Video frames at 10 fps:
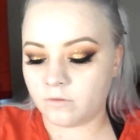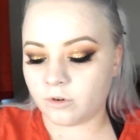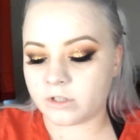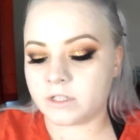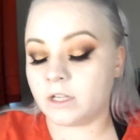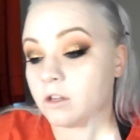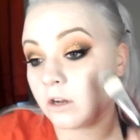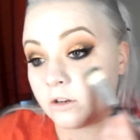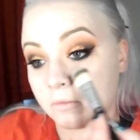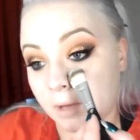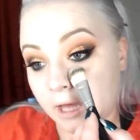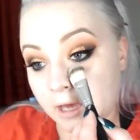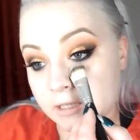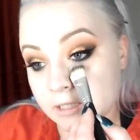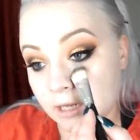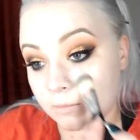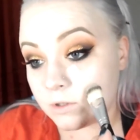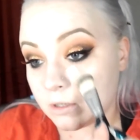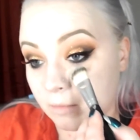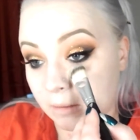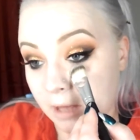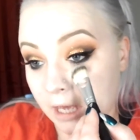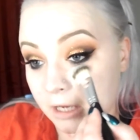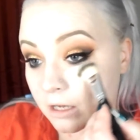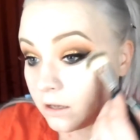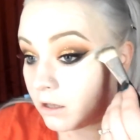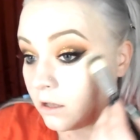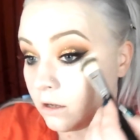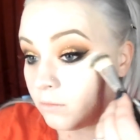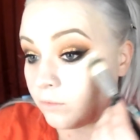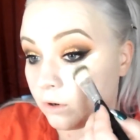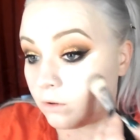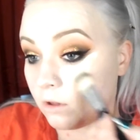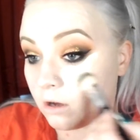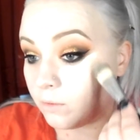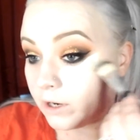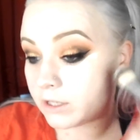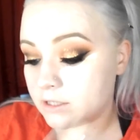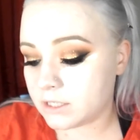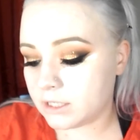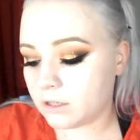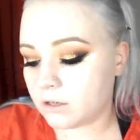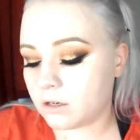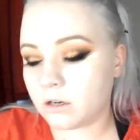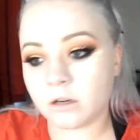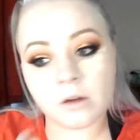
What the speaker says: For concealer under my eye today, I'm using my MAC Pro Longwear Concealer.